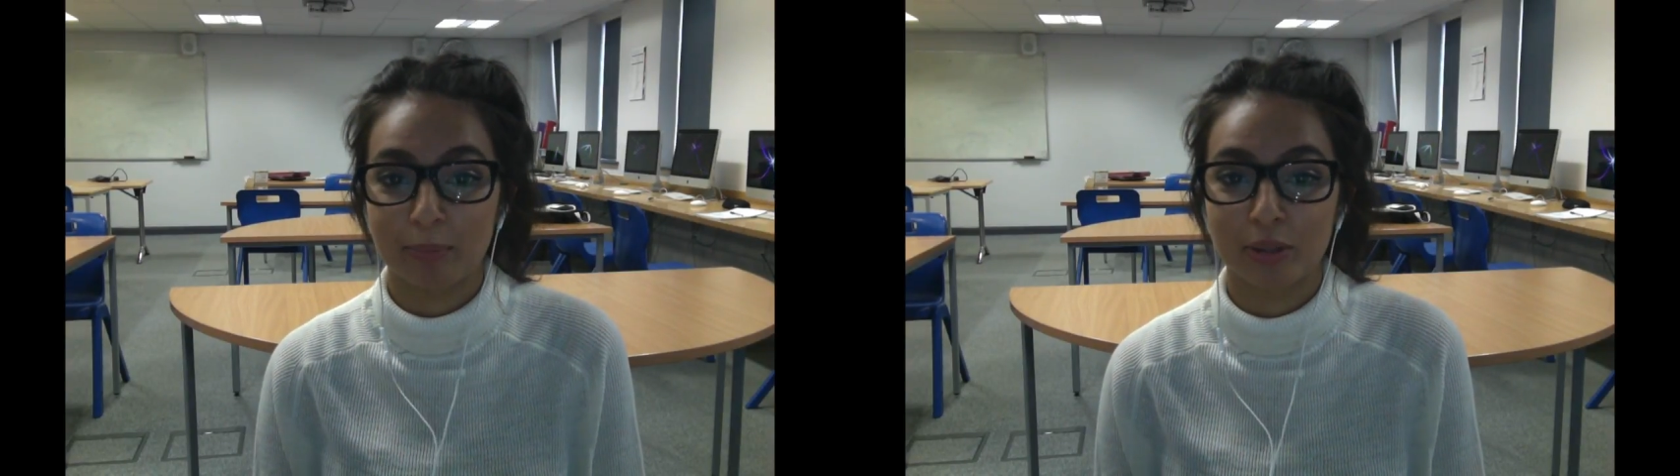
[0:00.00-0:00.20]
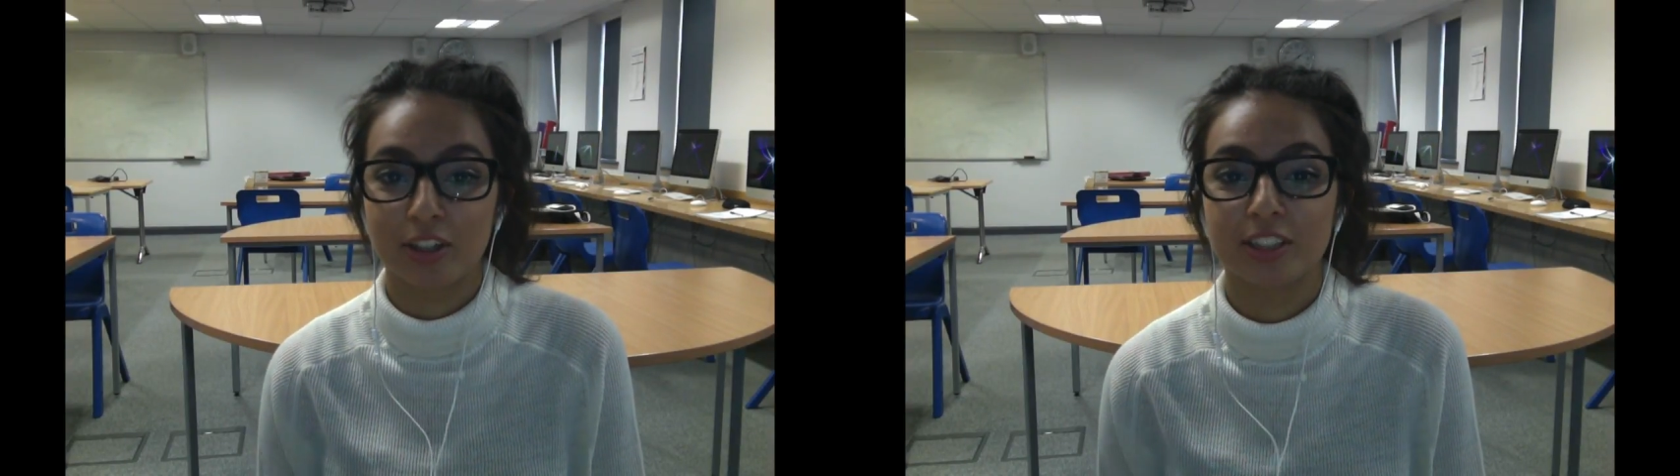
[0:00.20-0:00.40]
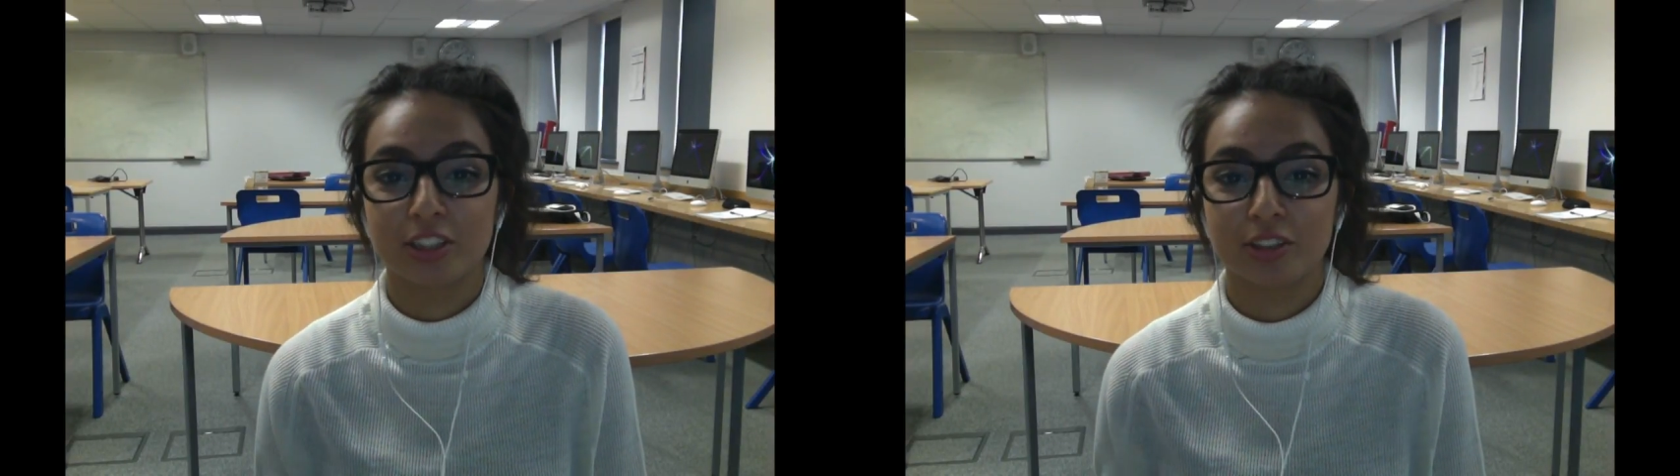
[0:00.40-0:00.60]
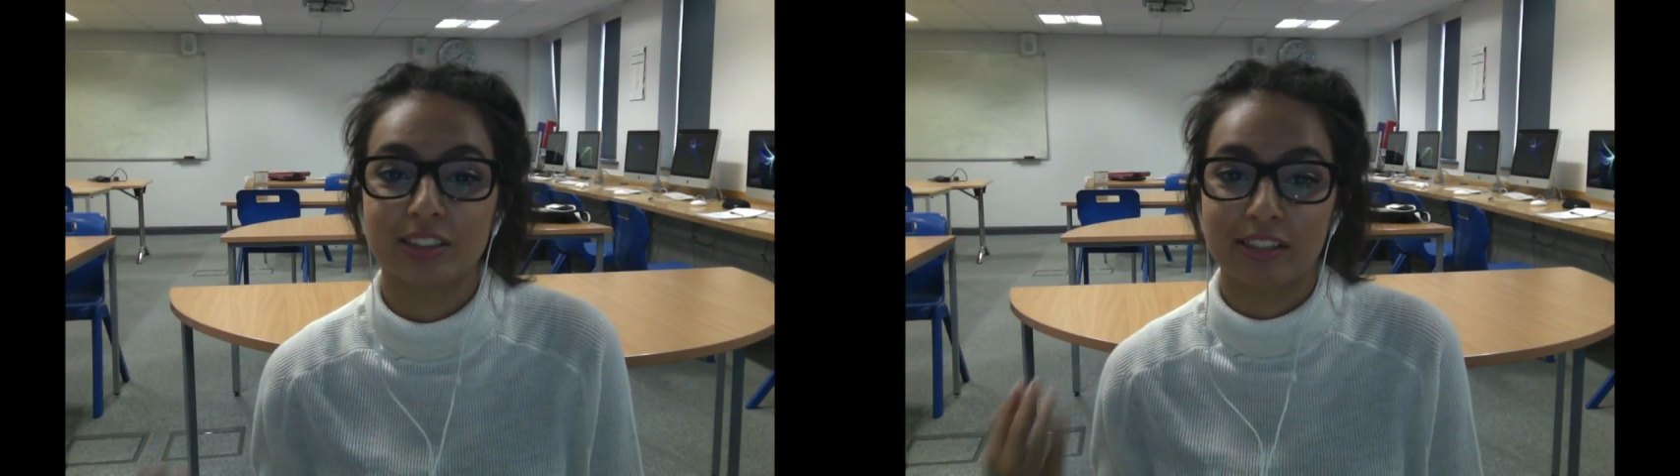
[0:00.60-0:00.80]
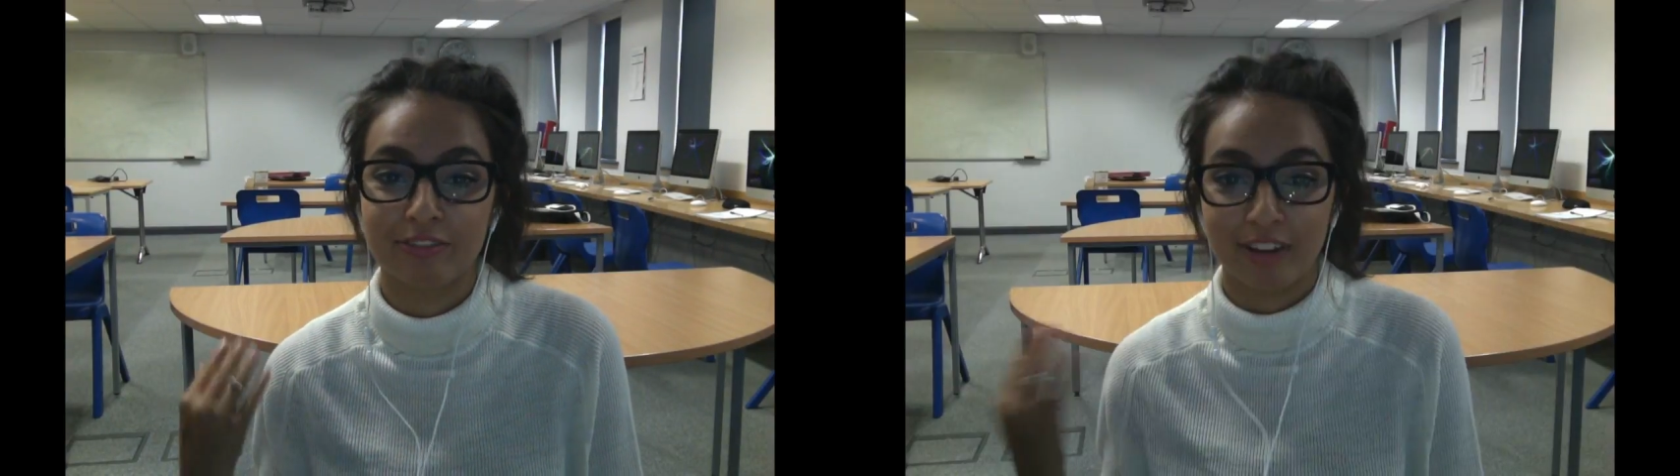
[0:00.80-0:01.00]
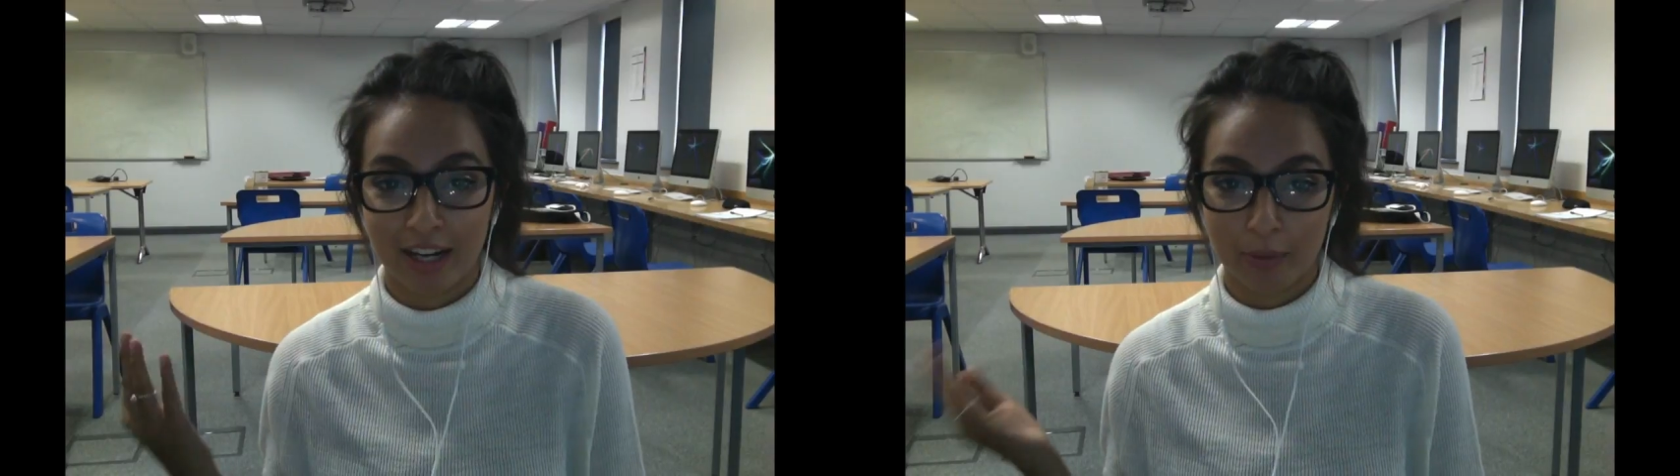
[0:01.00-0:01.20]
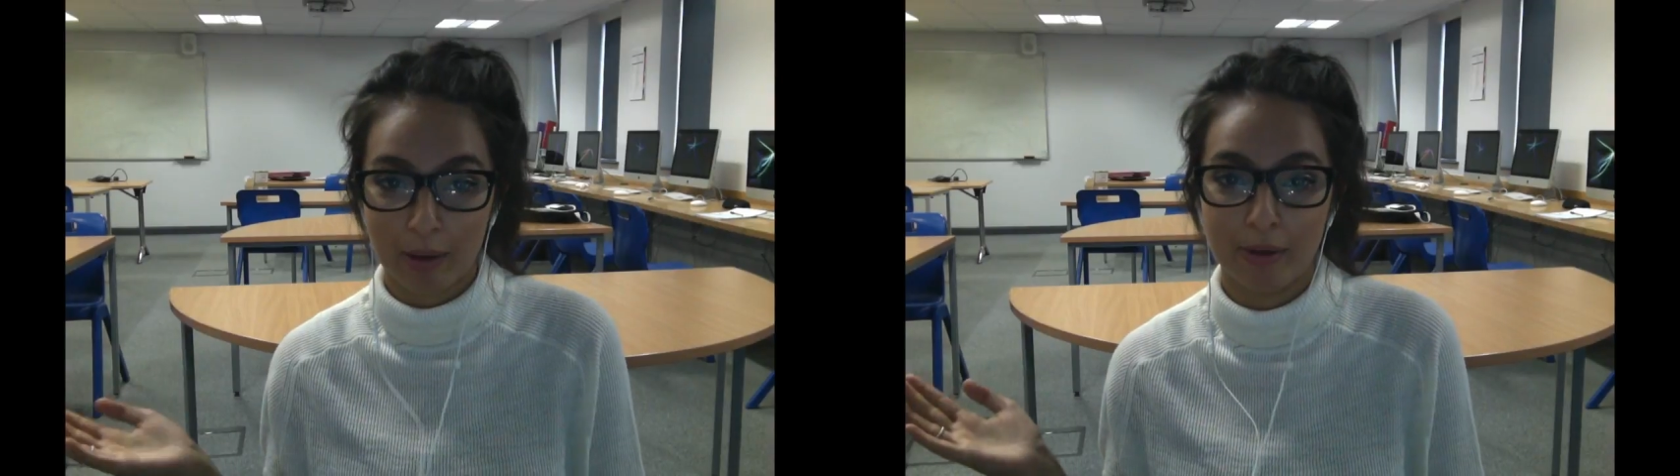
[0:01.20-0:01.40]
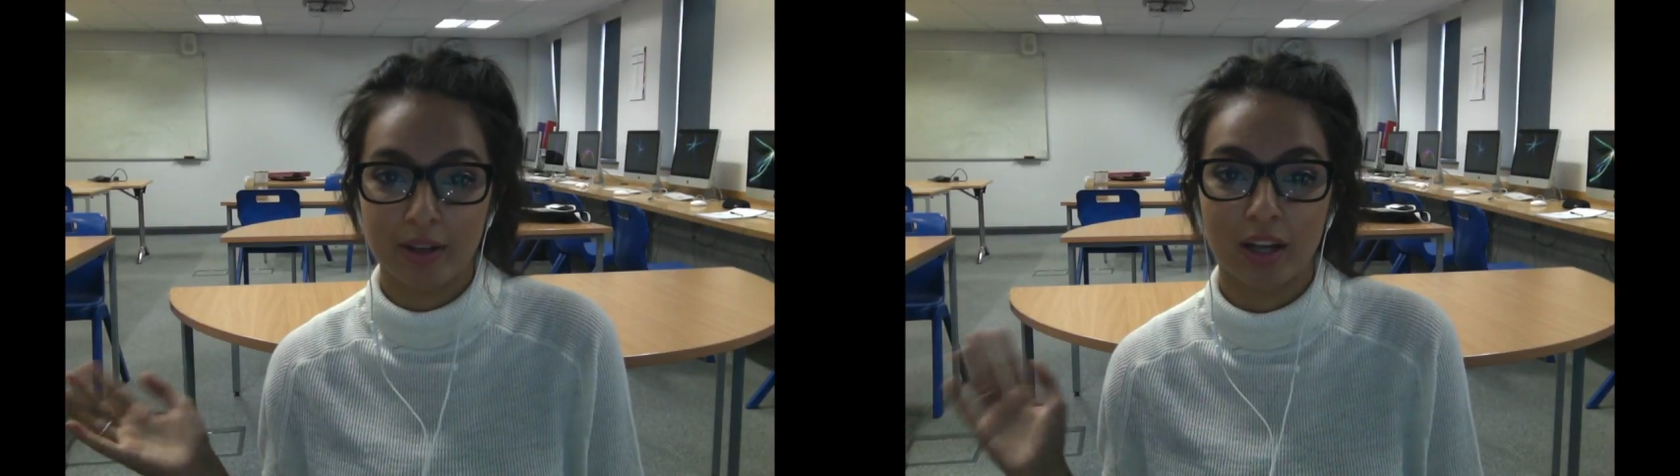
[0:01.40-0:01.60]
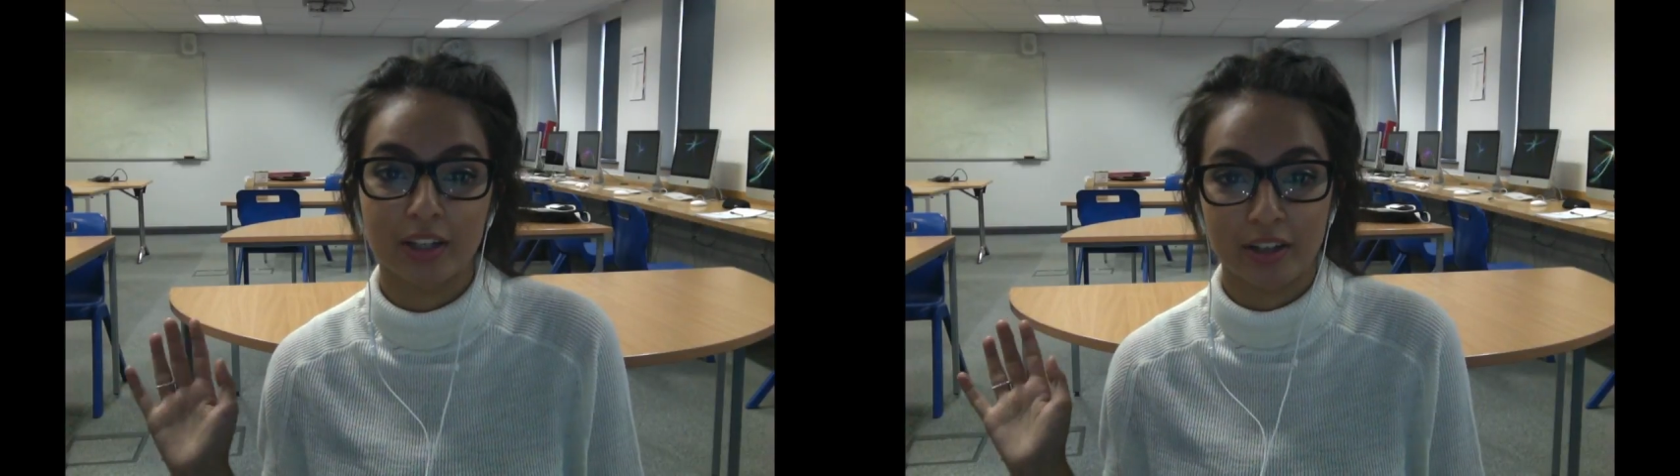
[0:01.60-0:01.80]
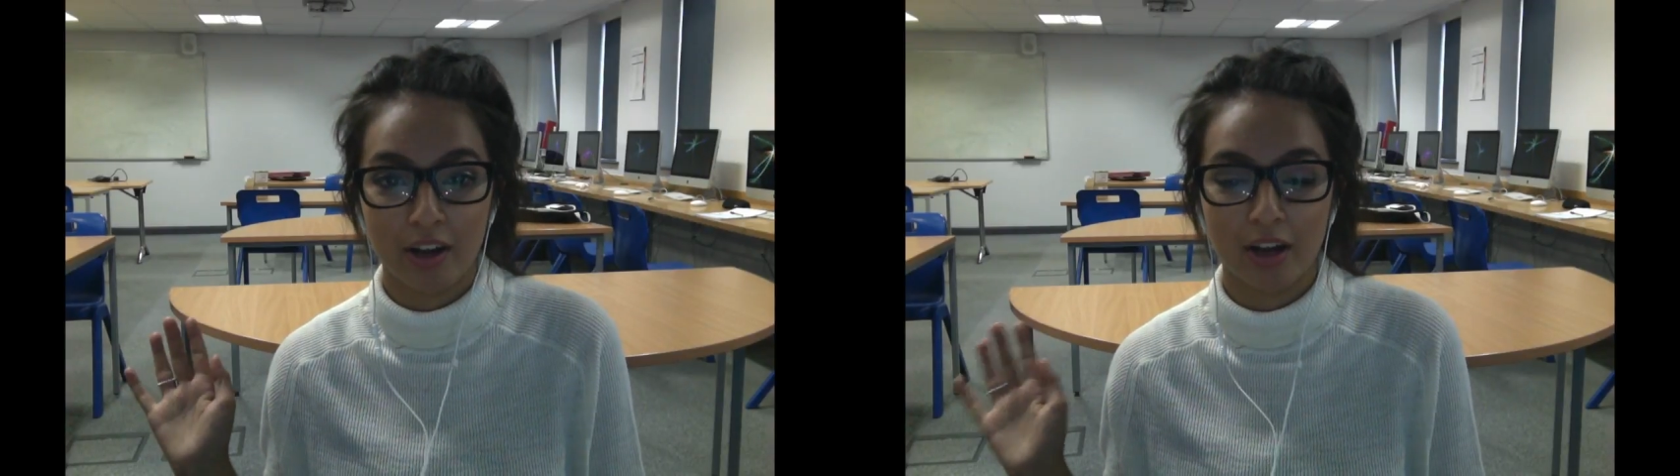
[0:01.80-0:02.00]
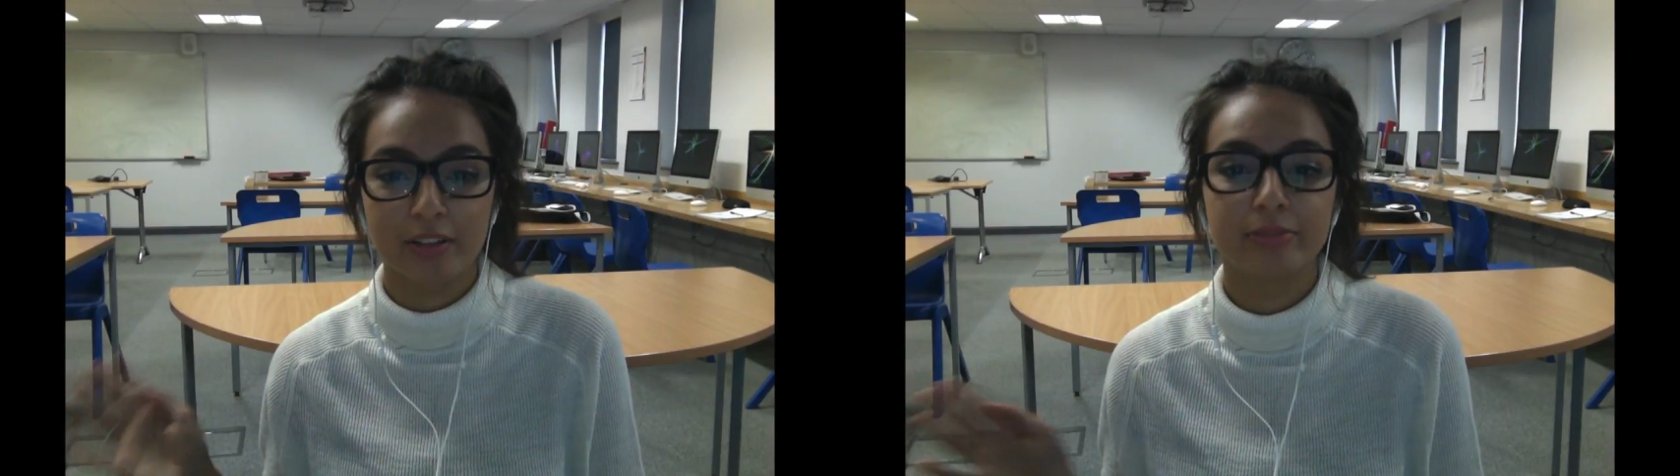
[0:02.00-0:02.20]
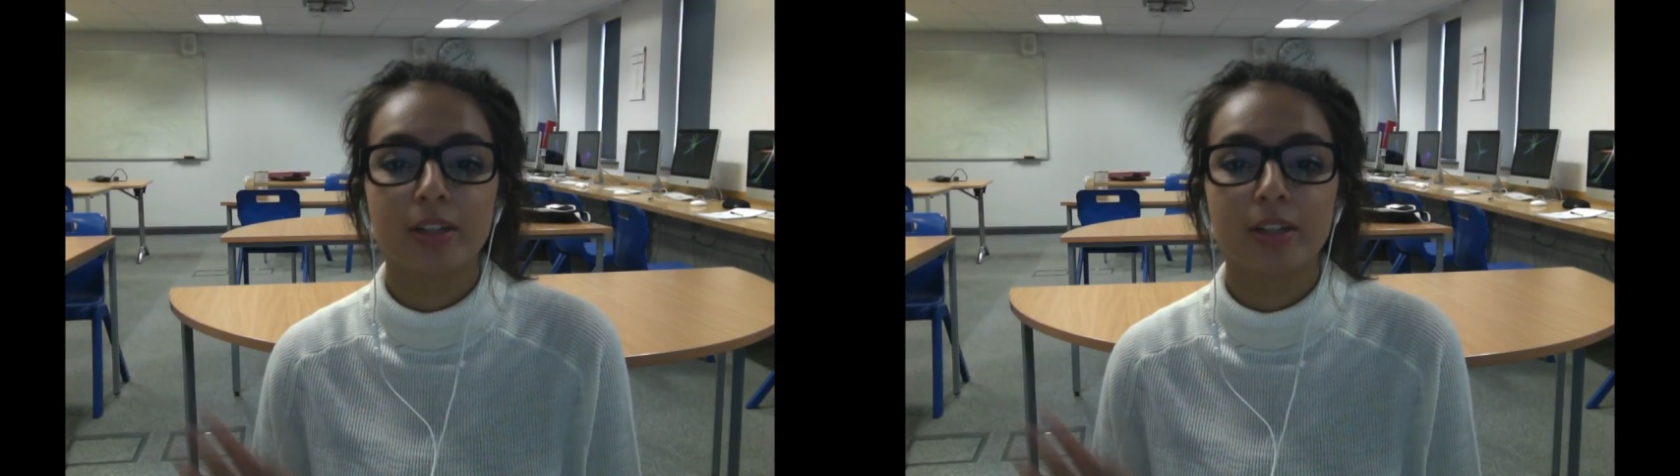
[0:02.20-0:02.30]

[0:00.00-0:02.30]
because he's using a phallic weapon like a knife.